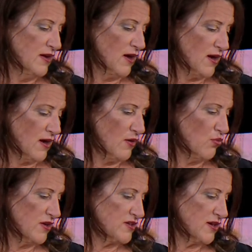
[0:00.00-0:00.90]
Uh,
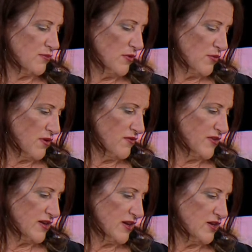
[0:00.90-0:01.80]
one time we were on
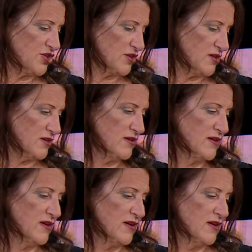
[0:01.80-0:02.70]
vacation.
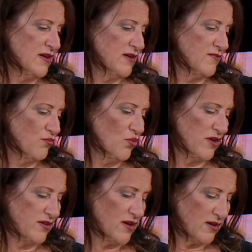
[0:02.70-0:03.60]
One
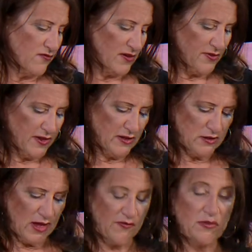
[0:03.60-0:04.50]
kind of fun thing is
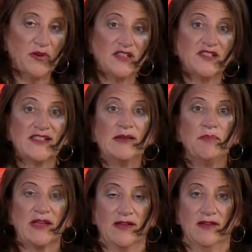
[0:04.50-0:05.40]
everybody's
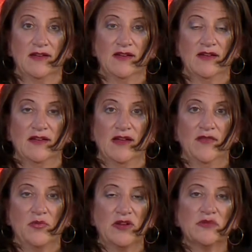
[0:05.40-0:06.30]
sleeping.
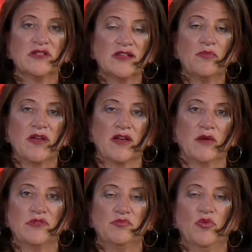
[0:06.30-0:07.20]
Everybody was sleeping. I
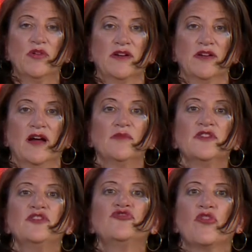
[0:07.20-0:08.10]
was bored. I'm going
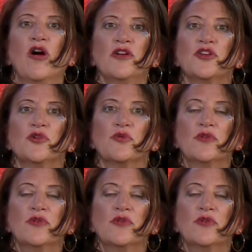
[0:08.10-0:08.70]
to draw you.